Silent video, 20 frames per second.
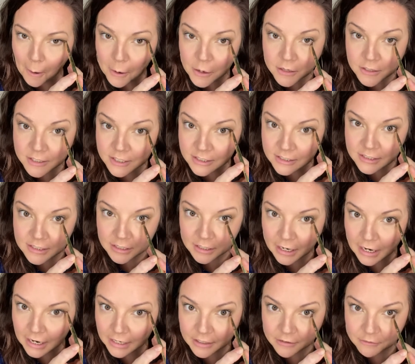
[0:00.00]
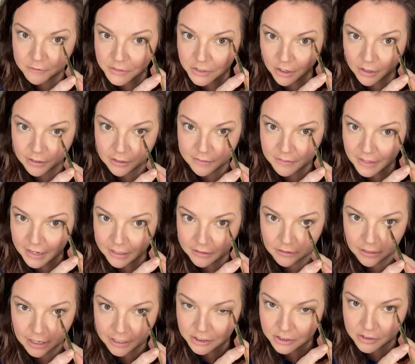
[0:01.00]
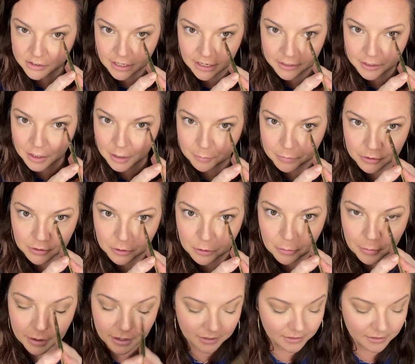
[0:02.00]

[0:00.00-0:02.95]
Just to kind of darken that lash line up a little bit.